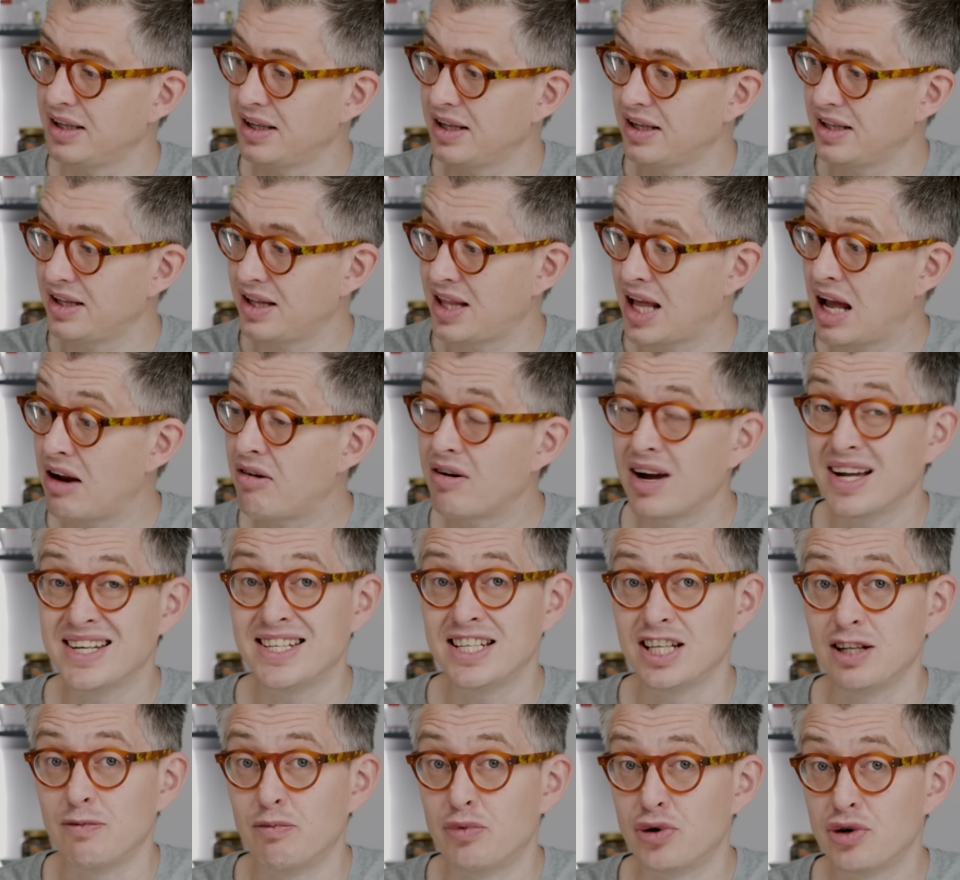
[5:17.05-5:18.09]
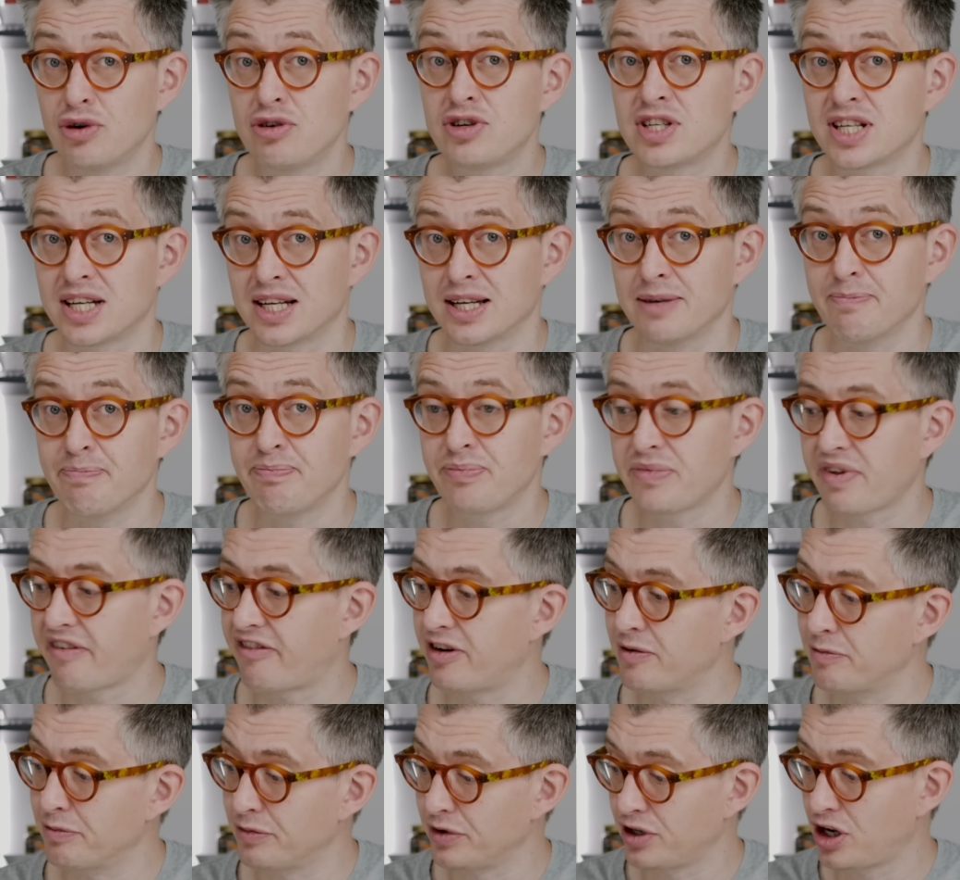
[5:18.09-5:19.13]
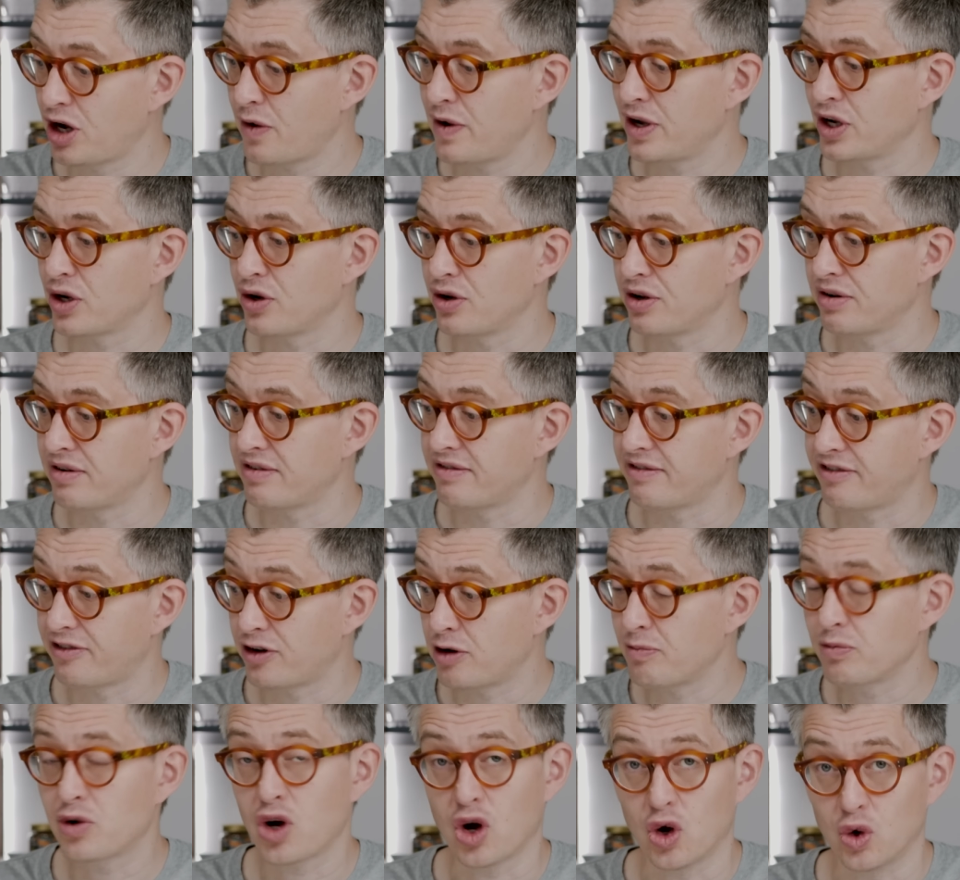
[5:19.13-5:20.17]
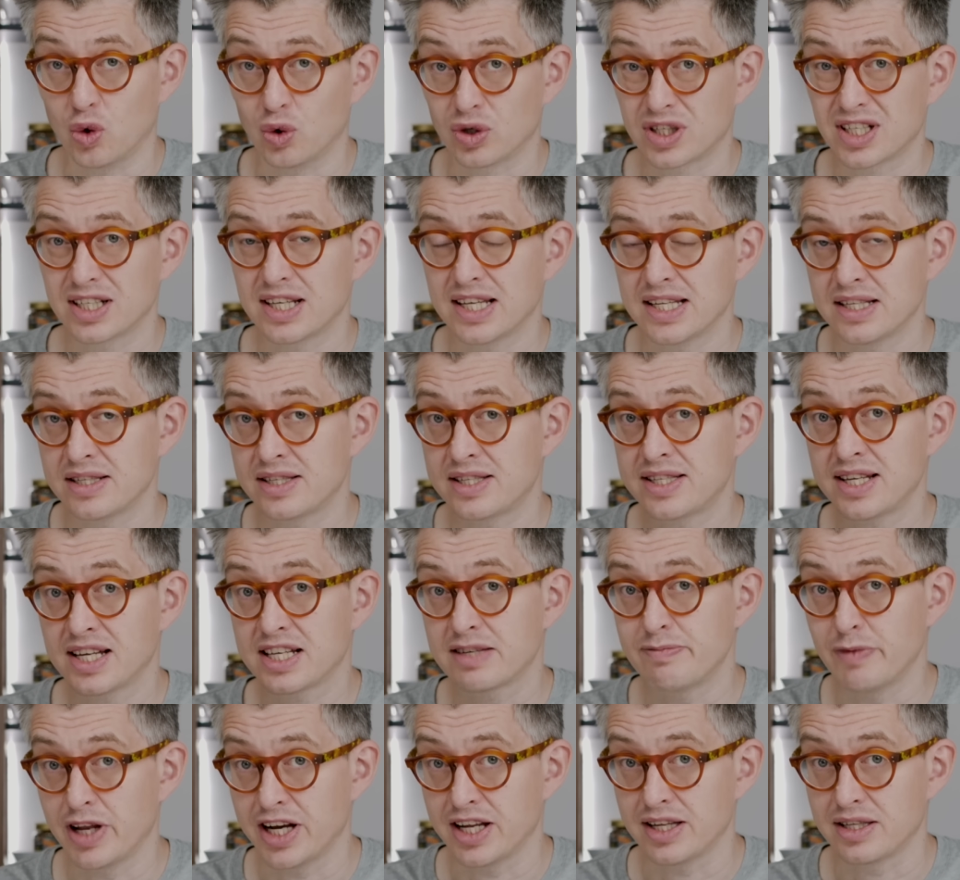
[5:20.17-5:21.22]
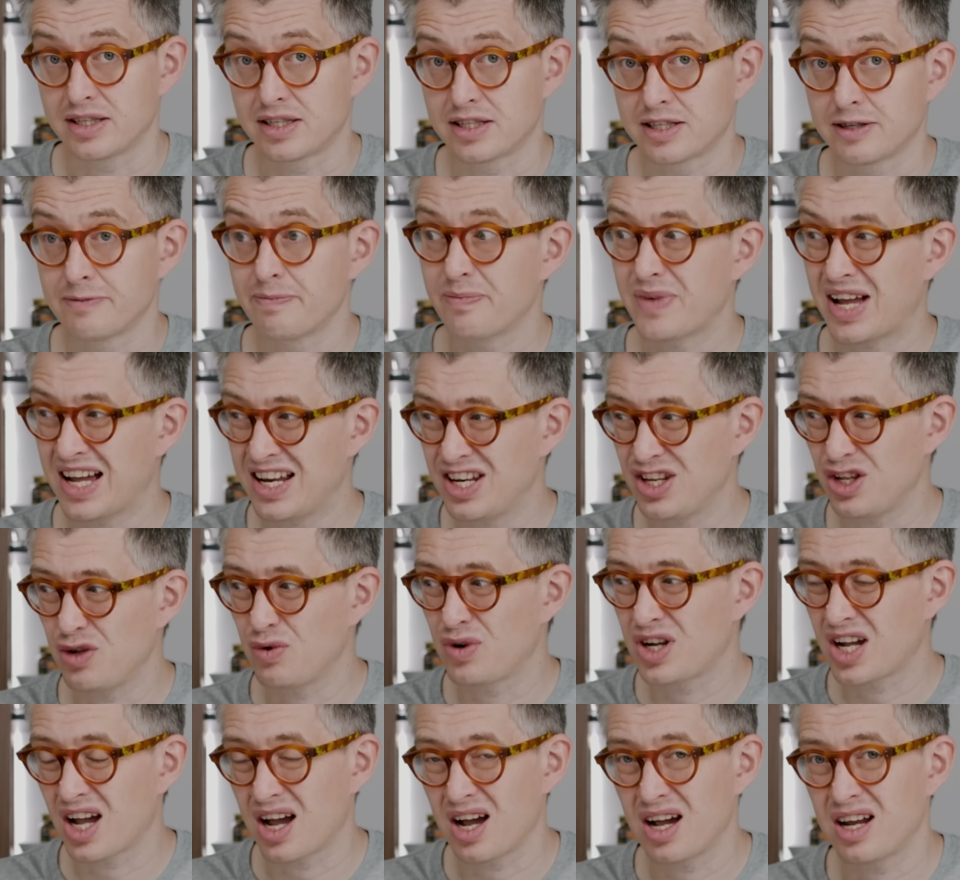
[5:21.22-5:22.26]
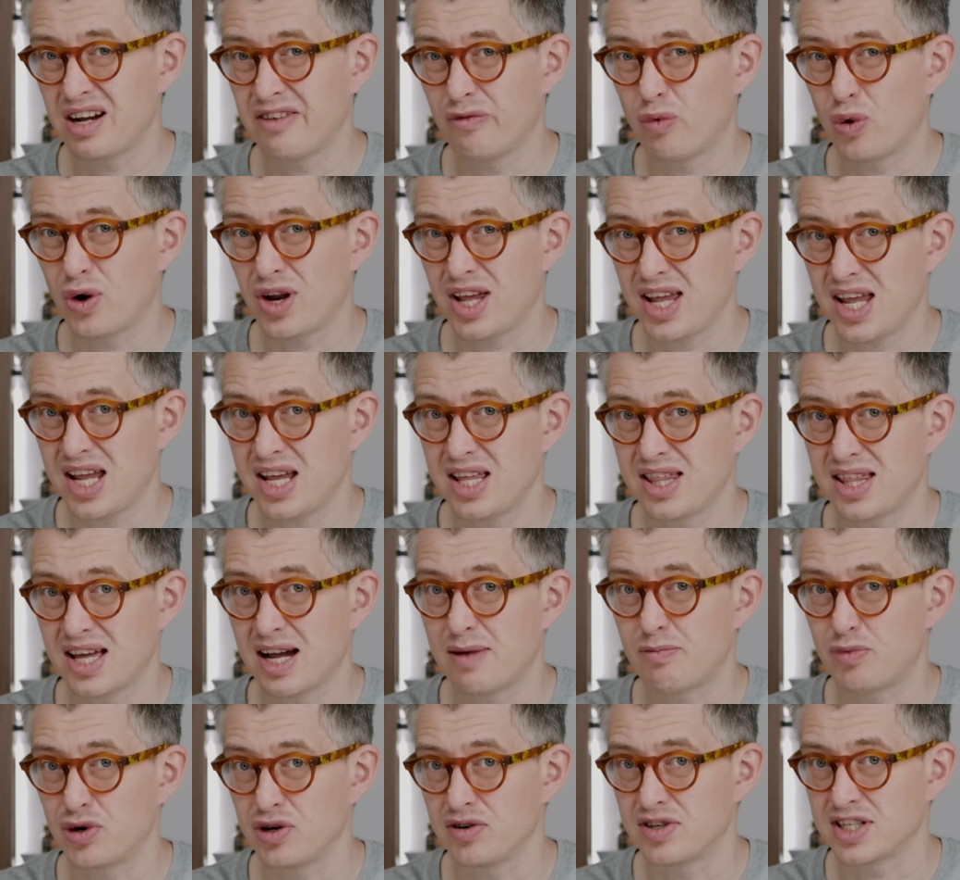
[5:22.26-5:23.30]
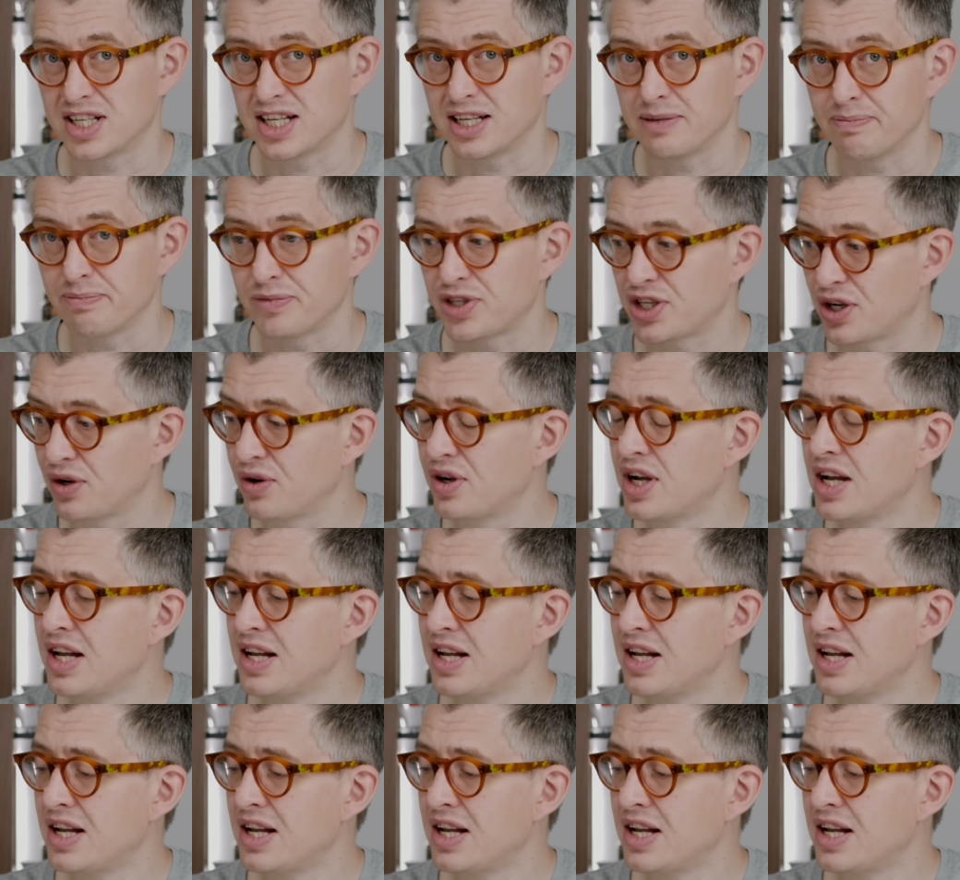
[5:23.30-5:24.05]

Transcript: Their ideal brew time from going on from cold is 6 minutes, and you kind of want to hit that brew time. So